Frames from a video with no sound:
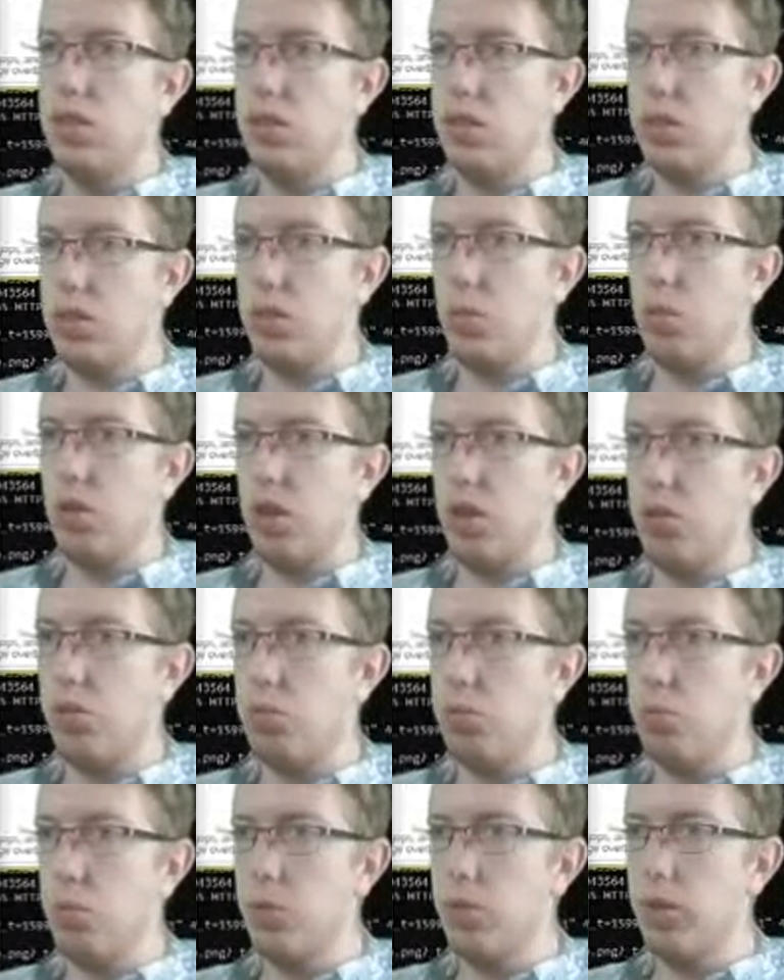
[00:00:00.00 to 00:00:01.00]
So we're going to
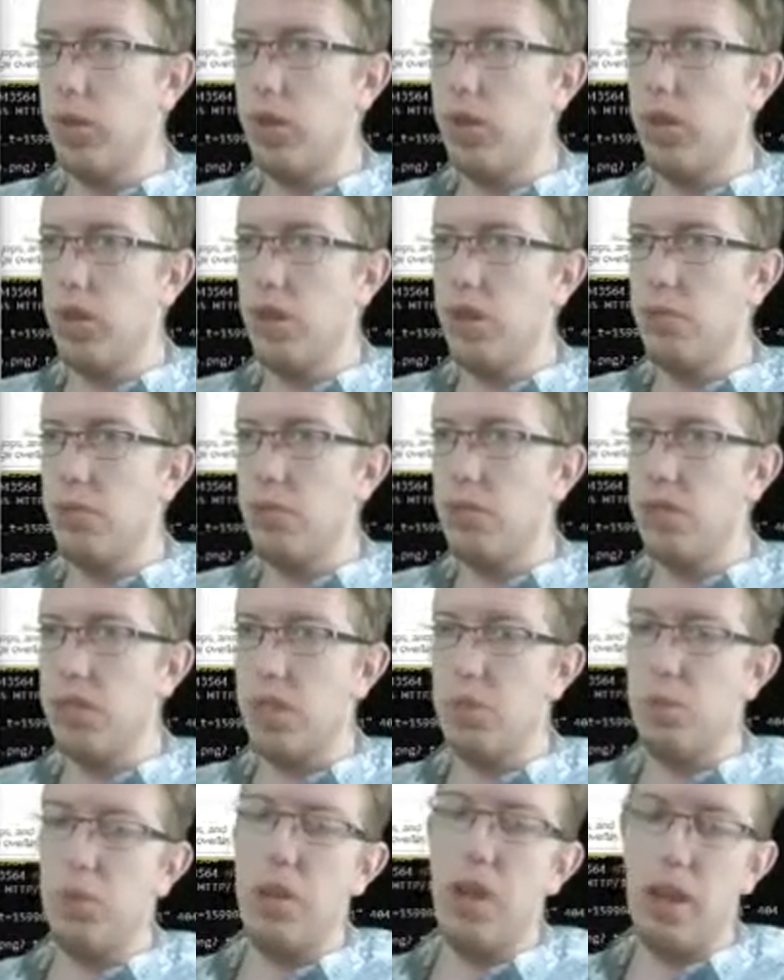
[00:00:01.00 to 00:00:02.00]
remove all the elements
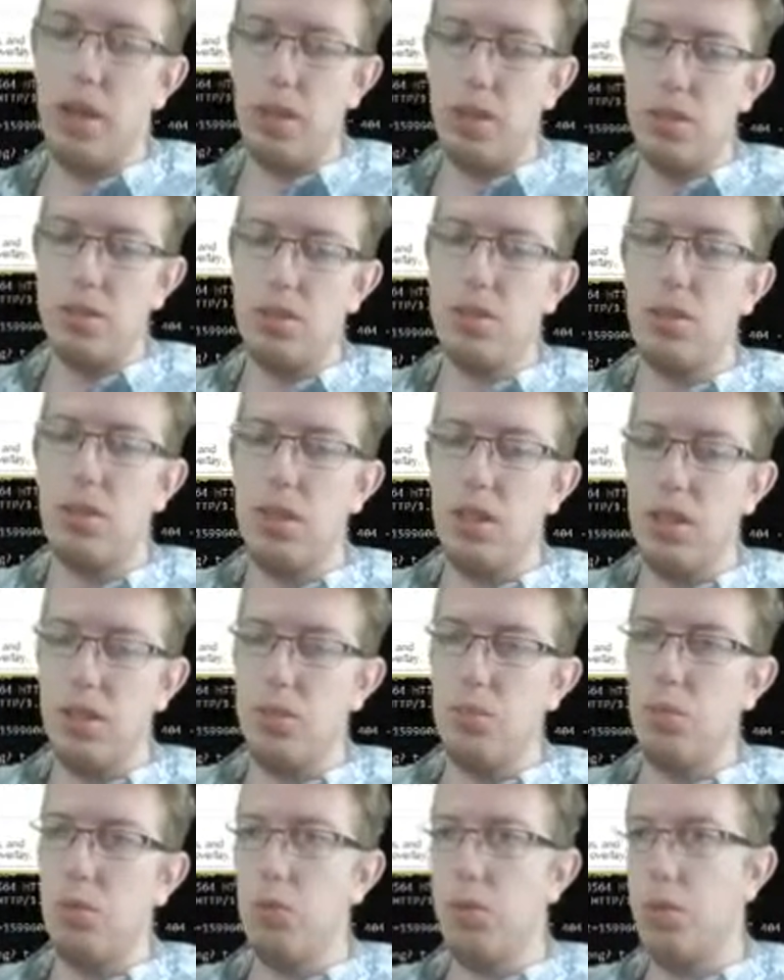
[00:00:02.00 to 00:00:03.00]
that we added to the
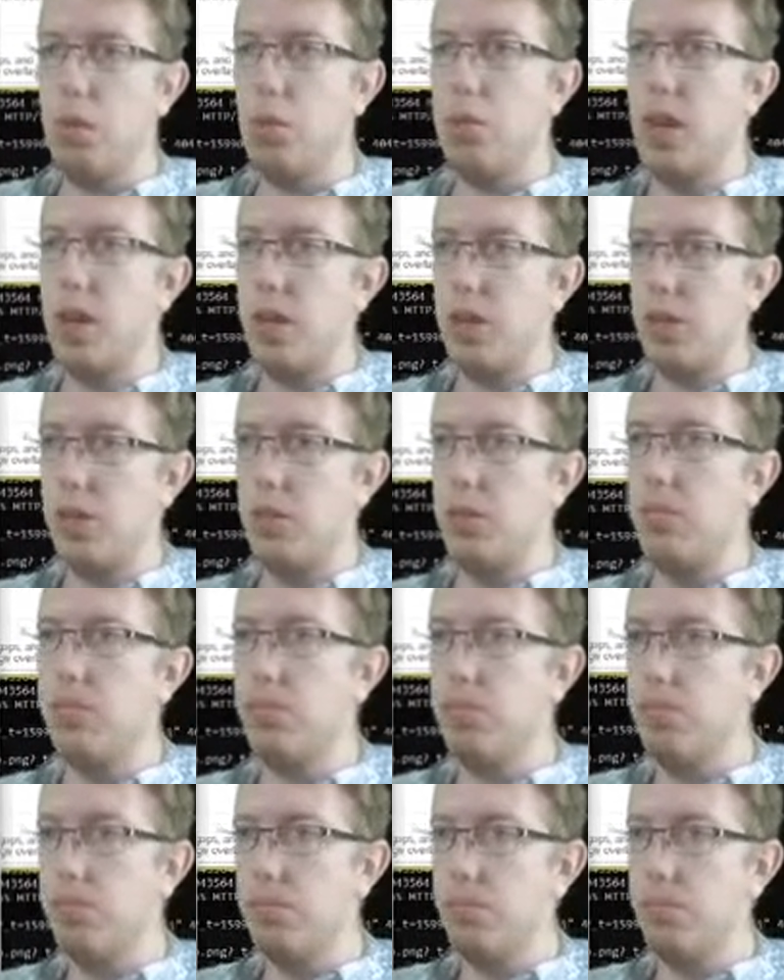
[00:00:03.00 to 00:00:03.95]
screen when we go back home.